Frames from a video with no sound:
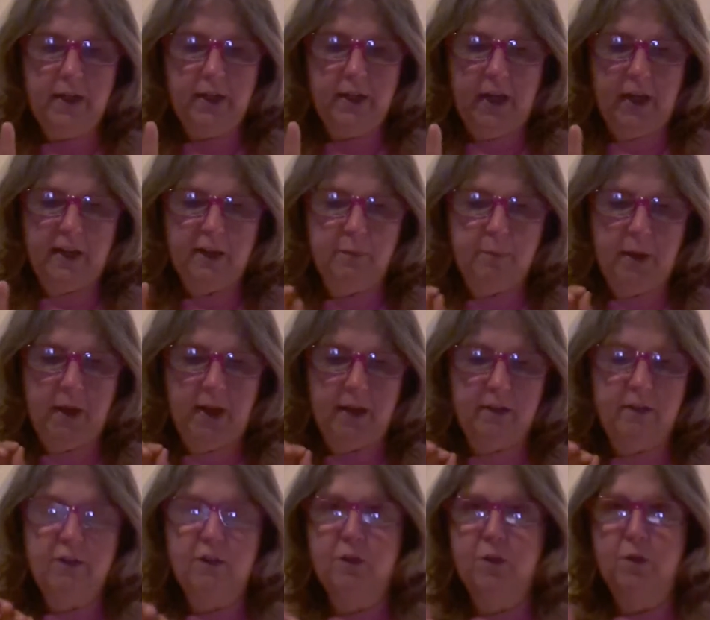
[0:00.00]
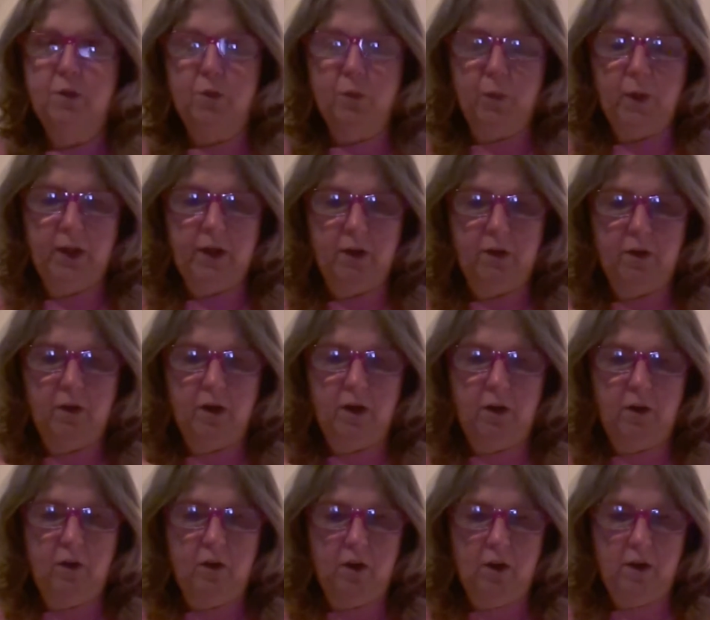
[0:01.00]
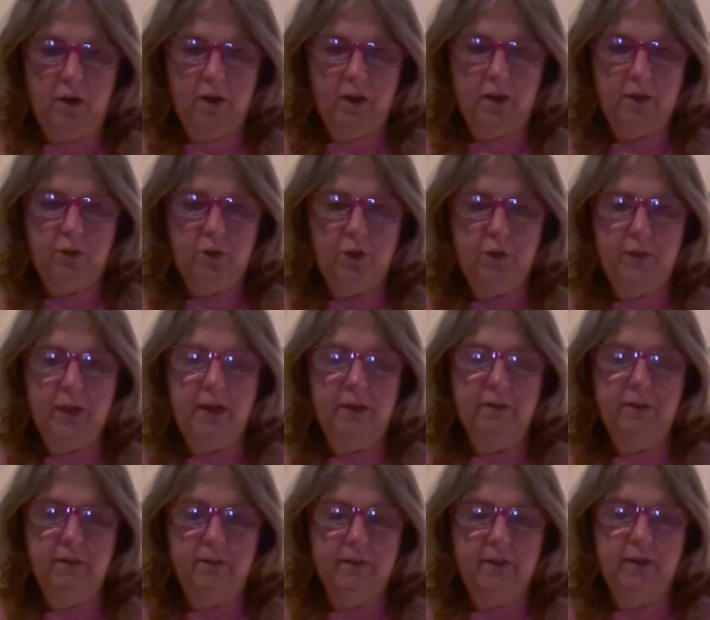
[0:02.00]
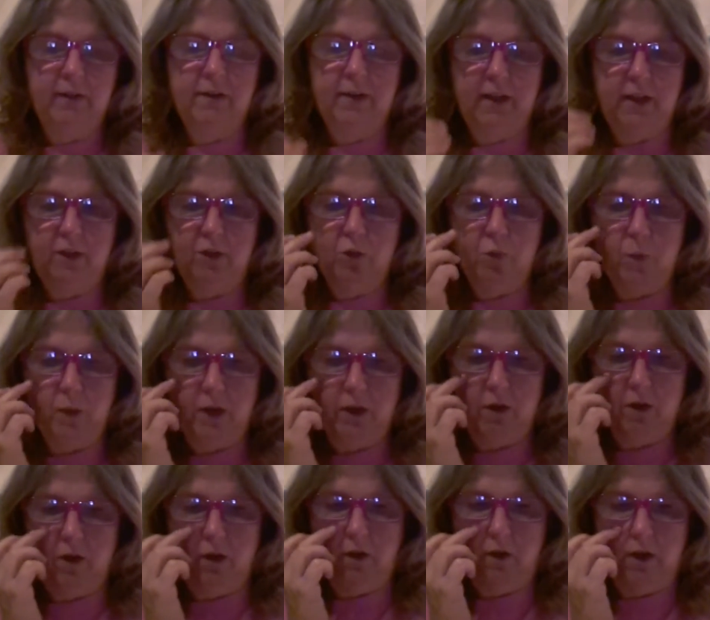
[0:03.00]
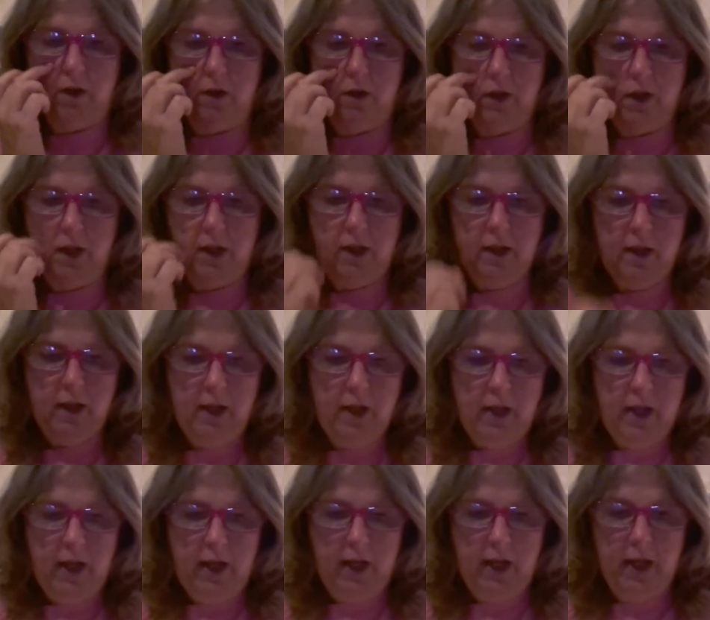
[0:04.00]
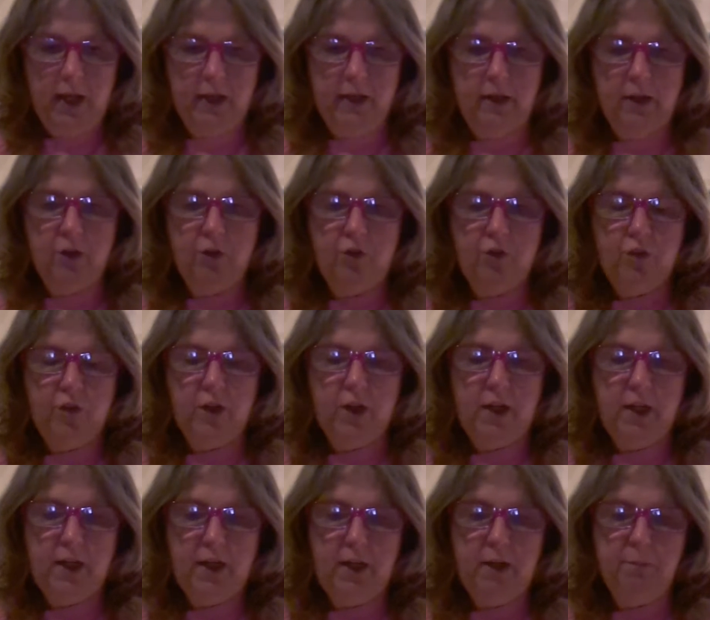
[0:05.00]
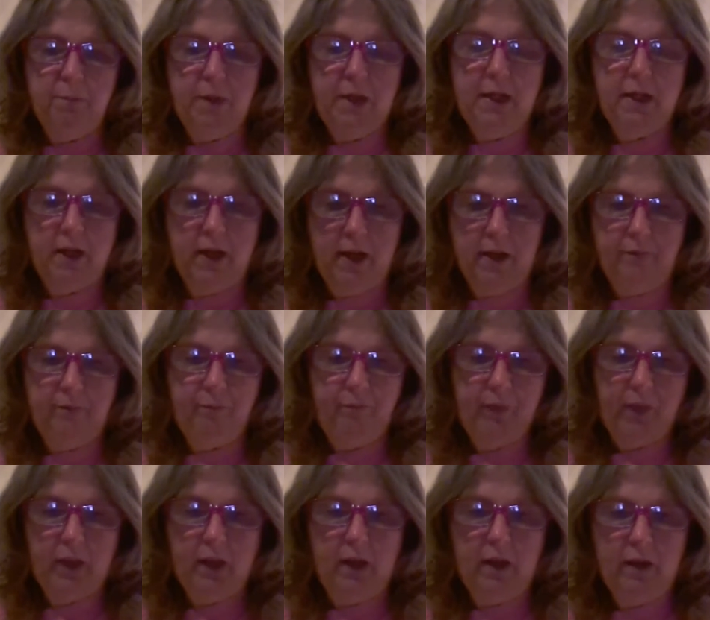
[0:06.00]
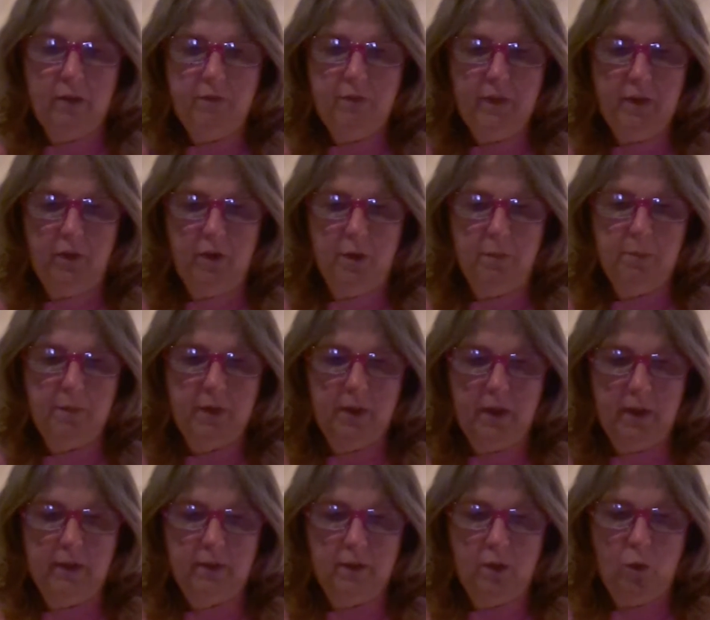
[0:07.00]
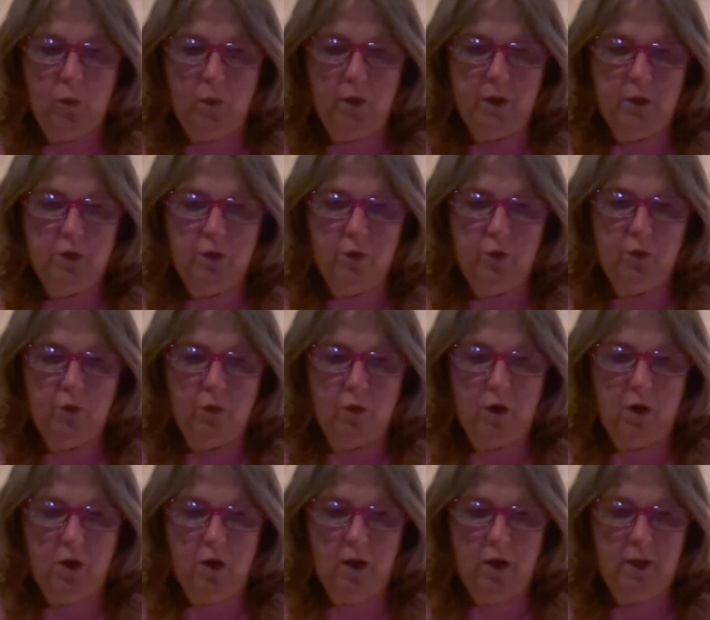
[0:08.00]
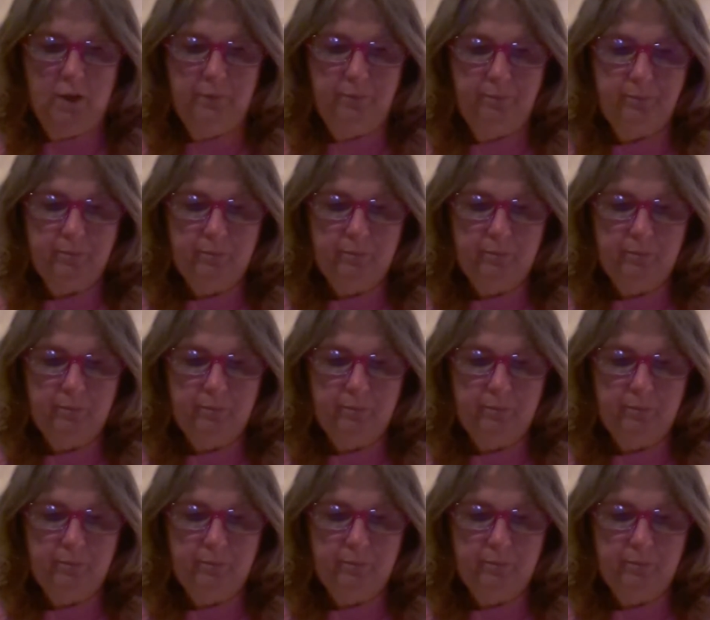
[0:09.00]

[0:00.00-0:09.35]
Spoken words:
Expat's sweater along, 2016 sweater along. And Mina, Phillip, is going to draw